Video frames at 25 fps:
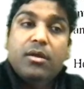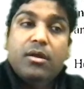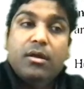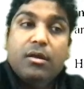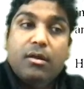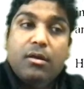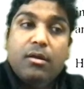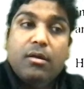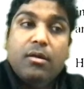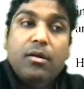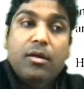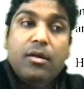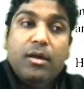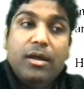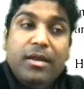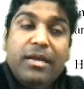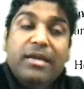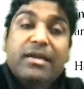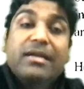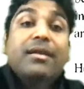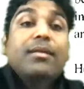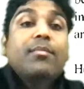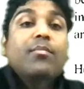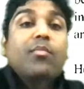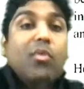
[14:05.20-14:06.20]
a
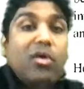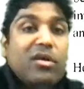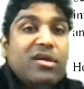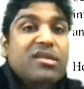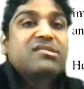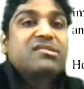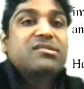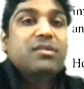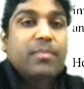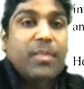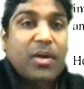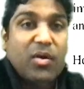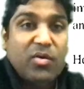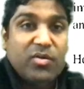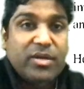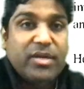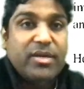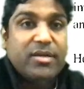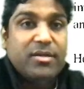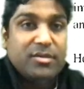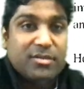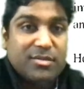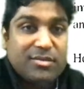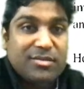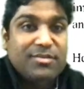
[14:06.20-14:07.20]
little modest about
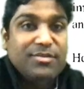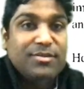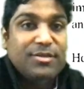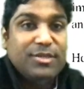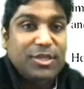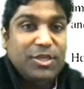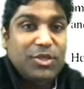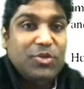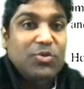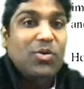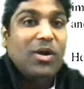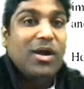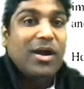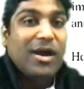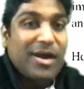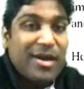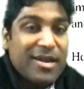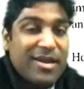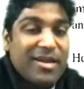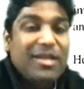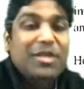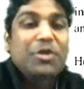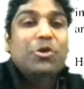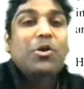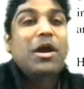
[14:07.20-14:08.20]
it. You
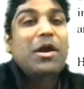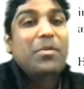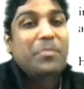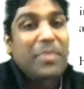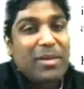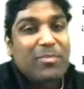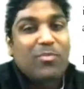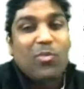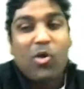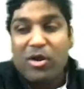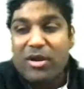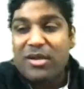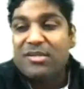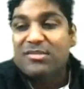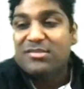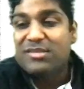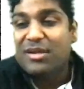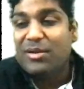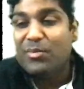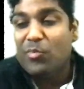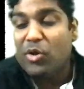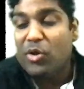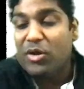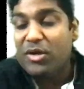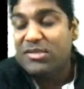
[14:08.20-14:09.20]
are being
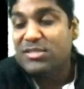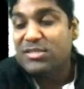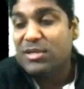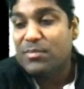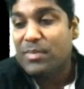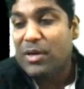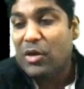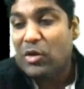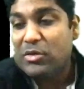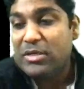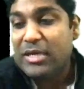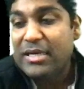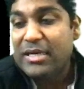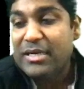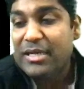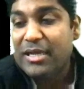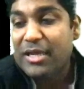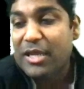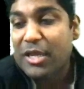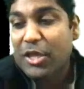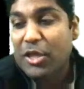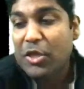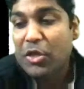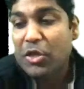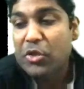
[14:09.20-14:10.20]
modest about it.
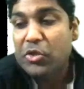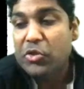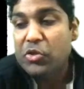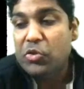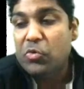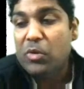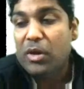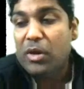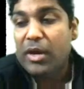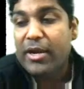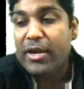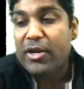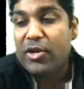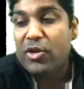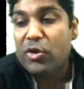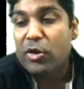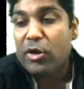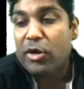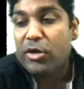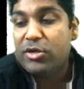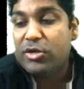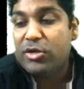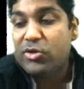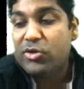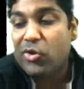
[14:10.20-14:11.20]
You are
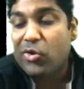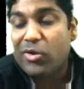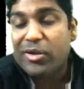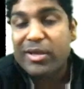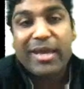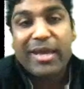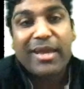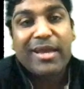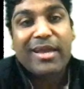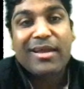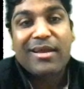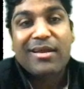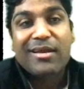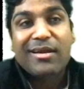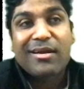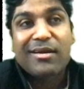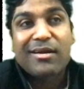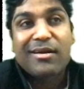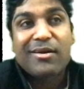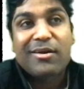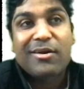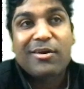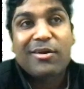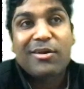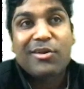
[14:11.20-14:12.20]
not talking.
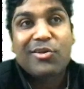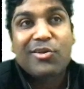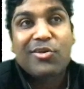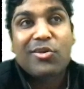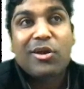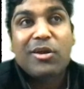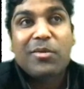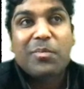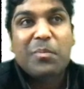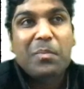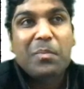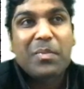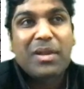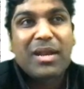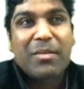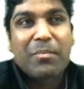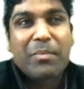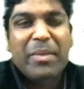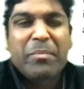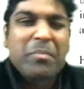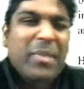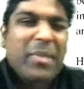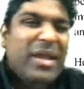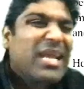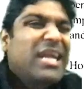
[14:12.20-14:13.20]
You're not
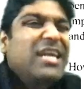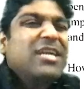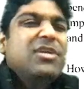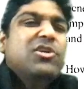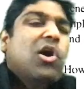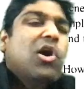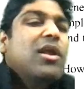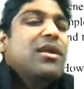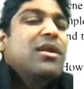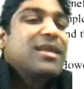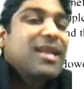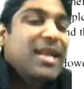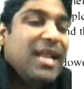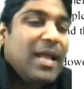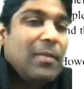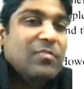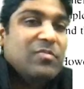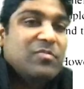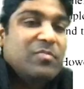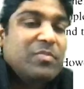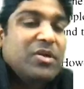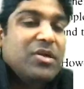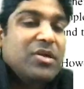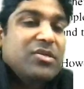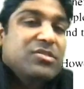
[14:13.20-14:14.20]
making tall
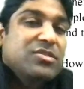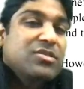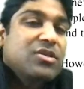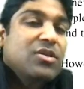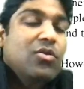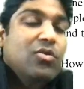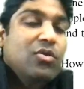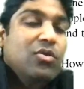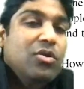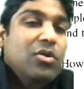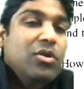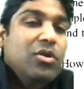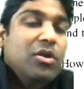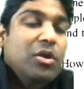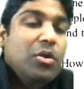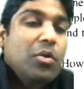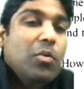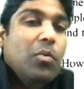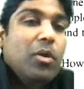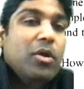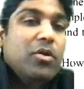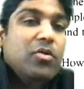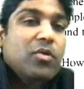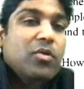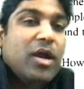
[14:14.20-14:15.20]
claims, because you don't
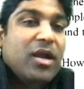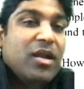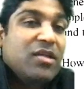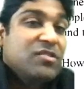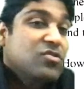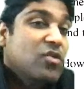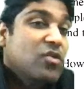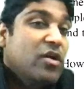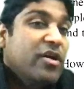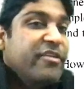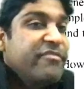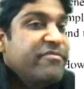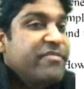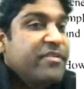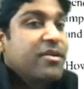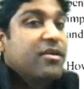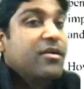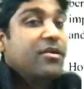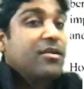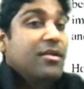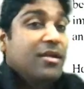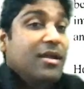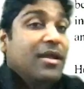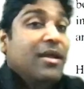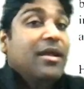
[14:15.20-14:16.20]
want to cut a sorry
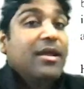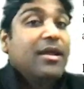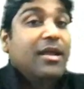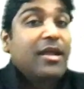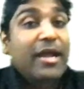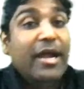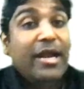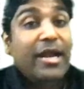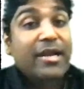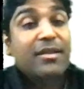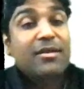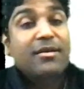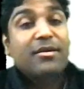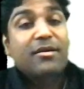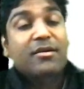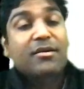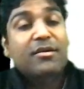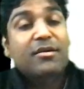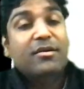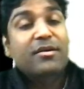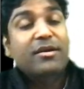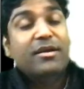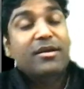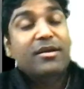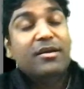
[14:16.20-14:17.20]
figure
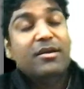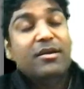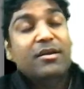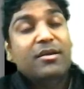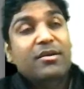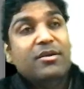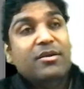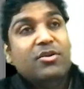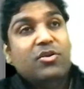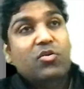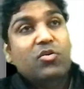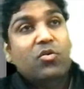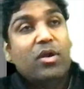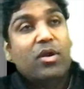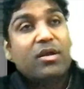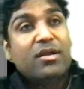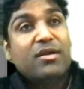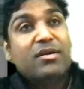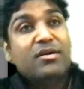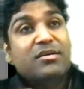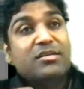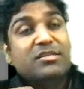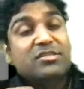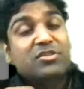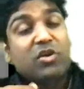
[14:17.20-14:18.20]
cut
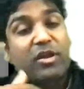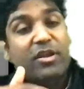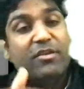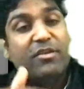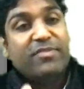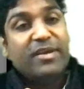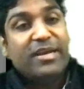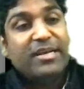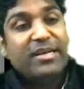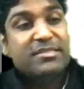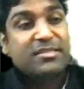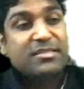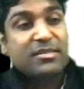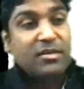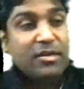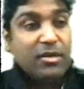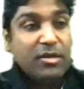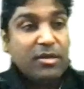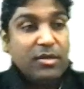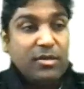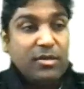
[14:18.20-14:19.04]
a sorry face